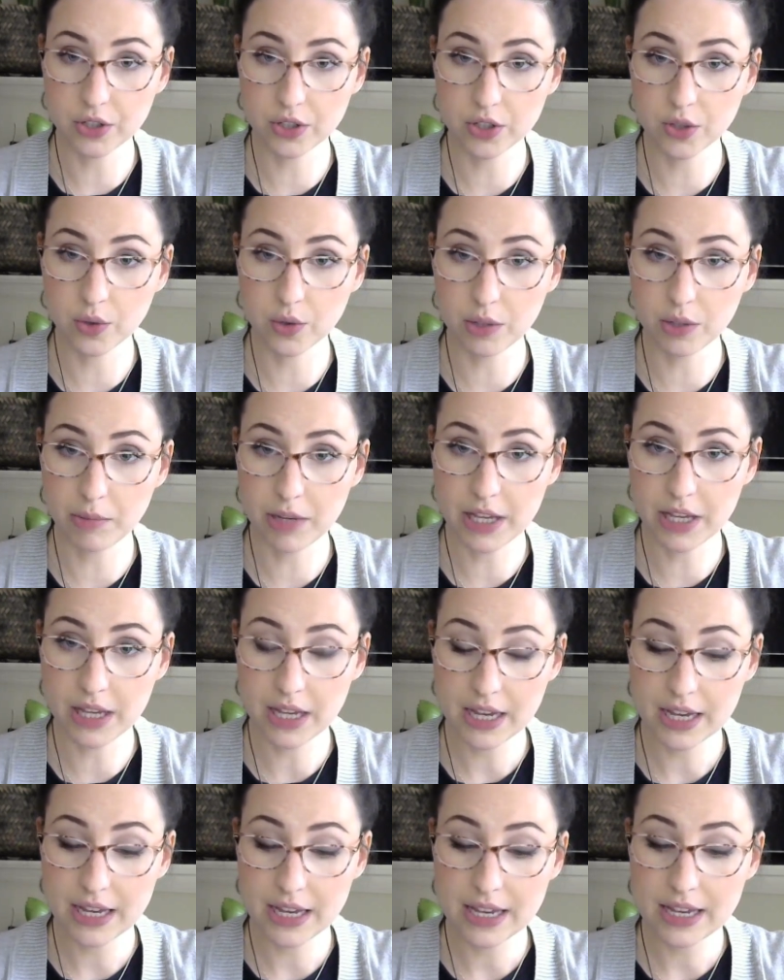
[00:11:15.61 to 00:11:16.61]
So it'll be
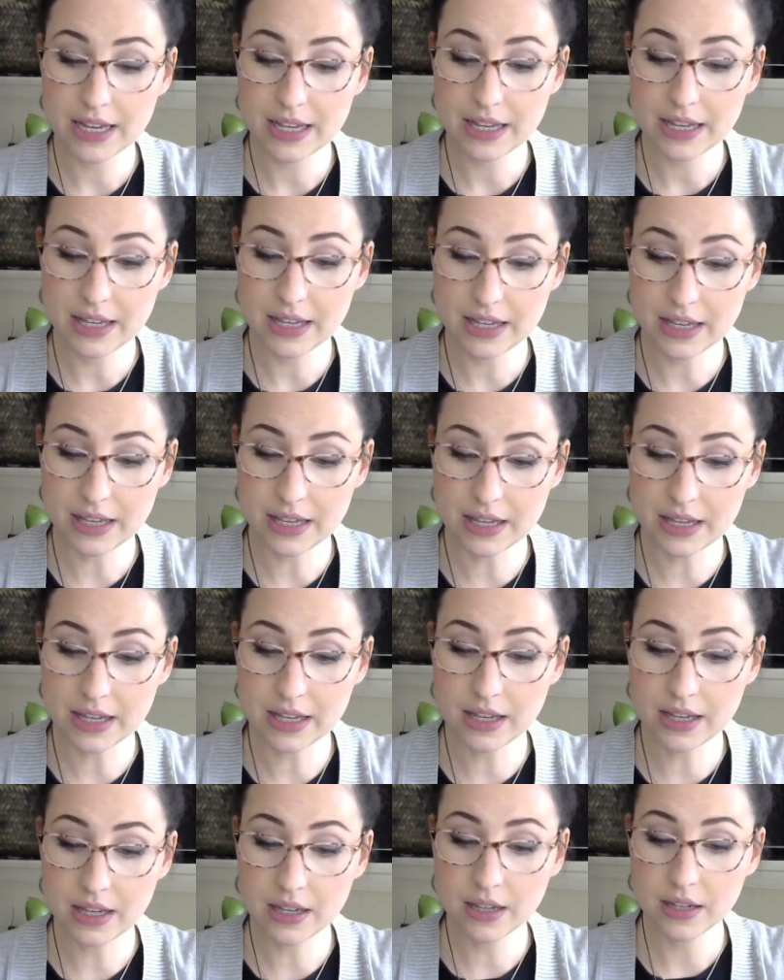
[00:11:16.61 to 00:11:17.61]

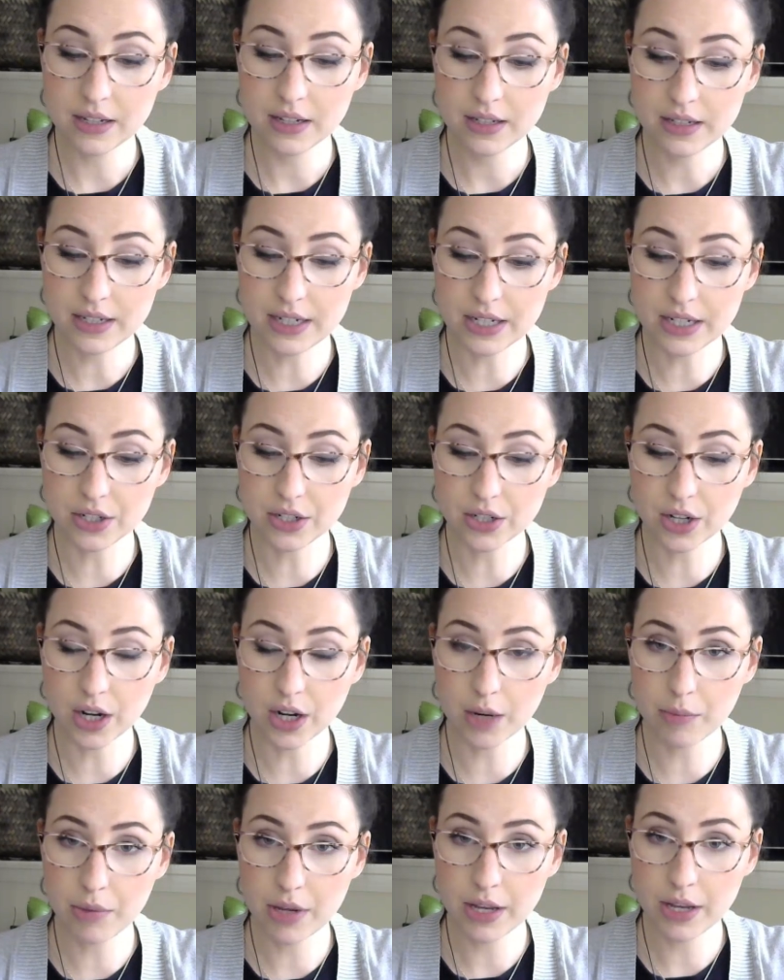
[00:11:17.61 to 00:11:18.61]
E, D
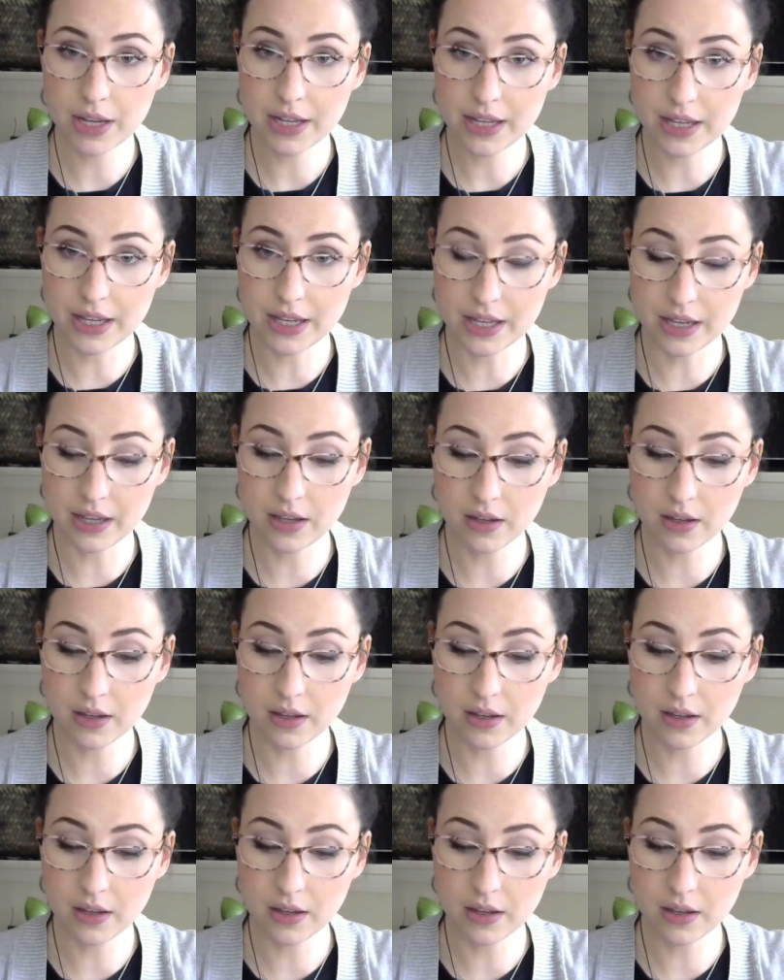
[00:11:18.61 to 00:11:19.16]
sharp, E.